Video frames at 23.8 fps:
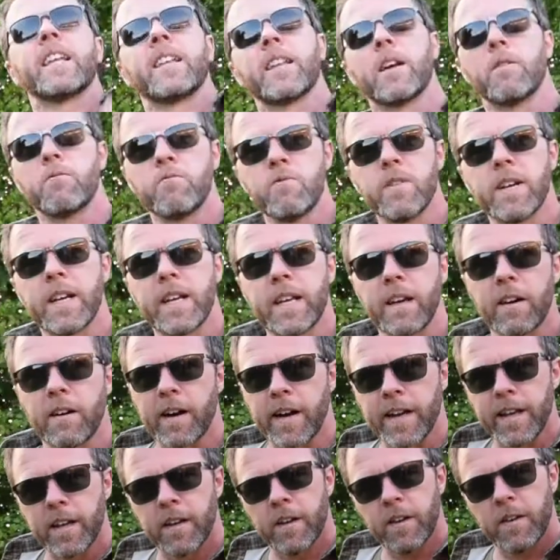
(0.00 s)
They're really
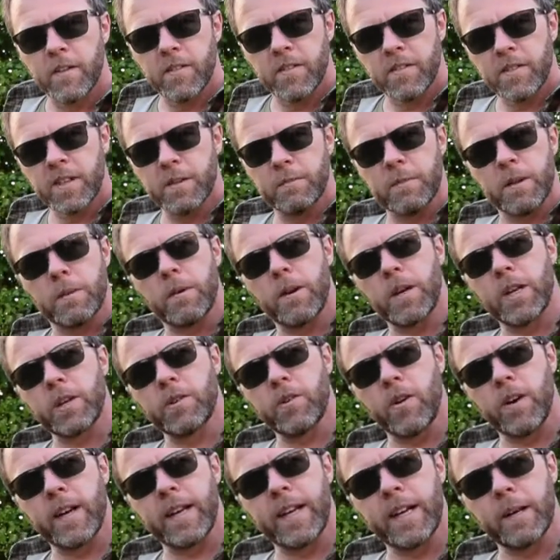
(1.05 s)
high. Some of them only
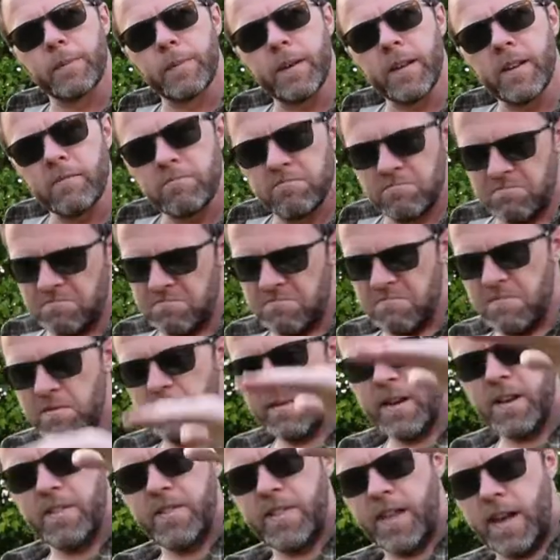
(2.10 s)
grow a little bit,
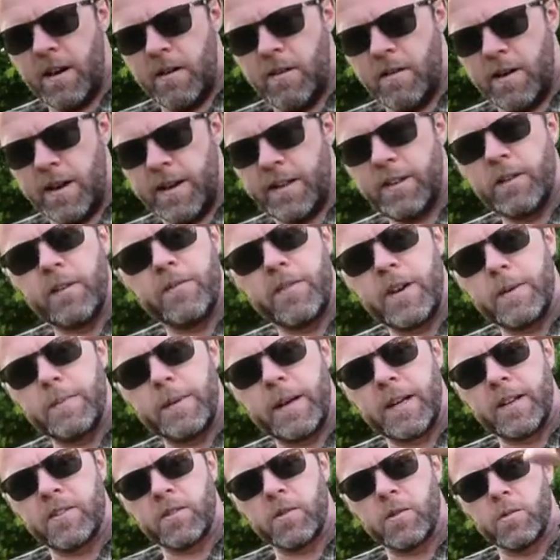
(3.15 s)
about that high, not very
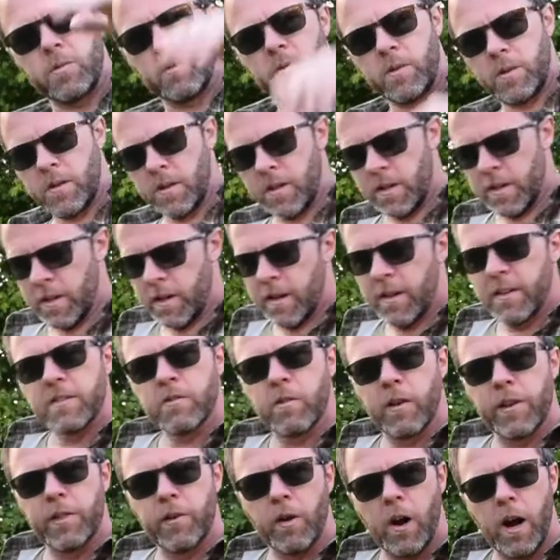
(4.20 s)
big at all.
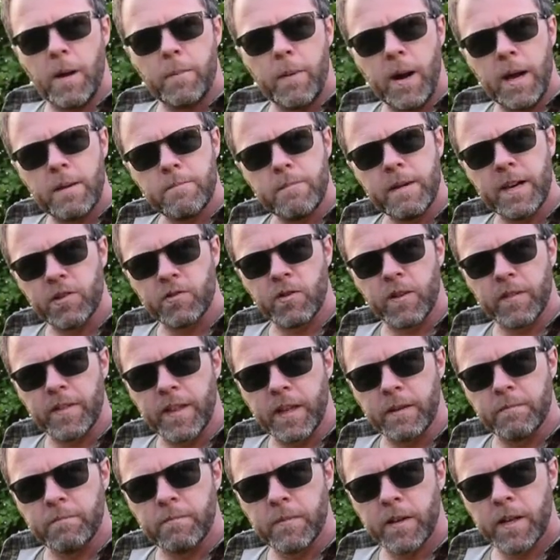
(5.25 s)
So I thought I'd buy a mixture of
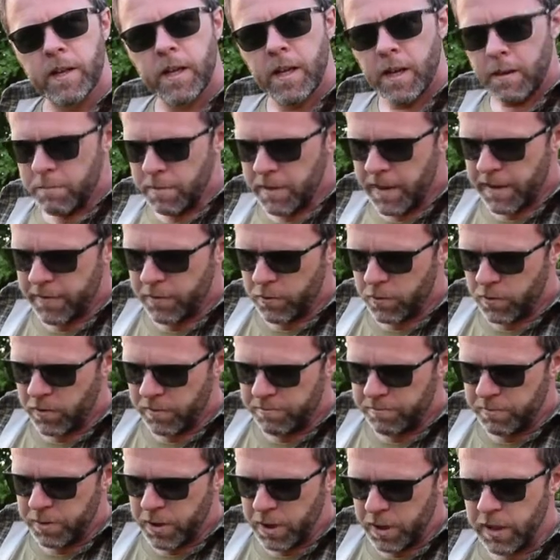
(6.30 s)
them, but they've all
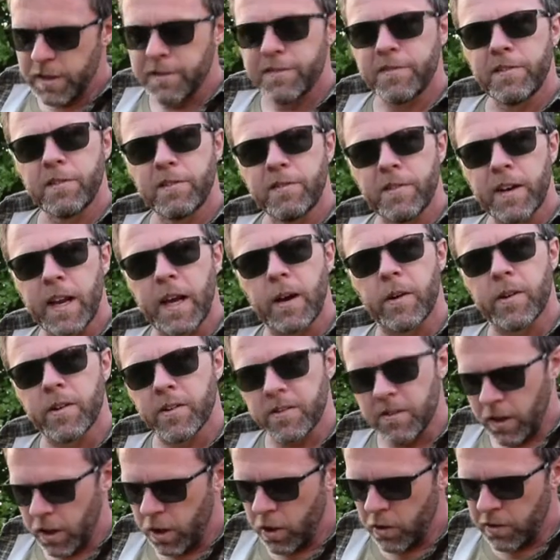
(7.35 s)
got beautiful
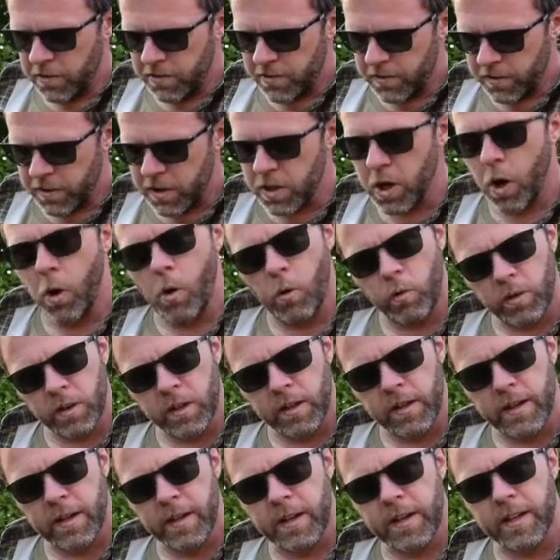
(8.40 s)
flowers, lots of
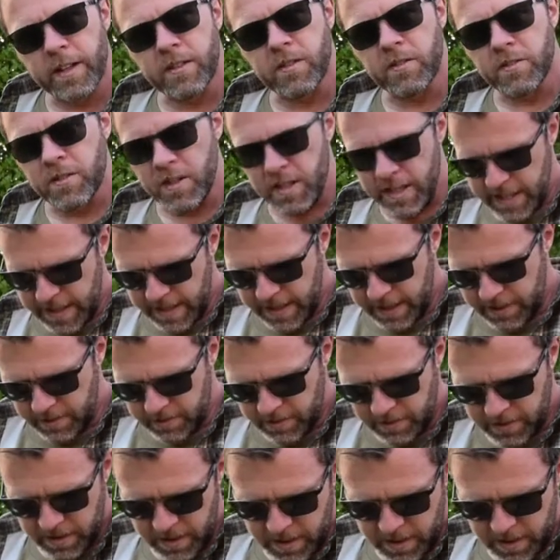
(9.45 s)
golden colours, lots of yellows,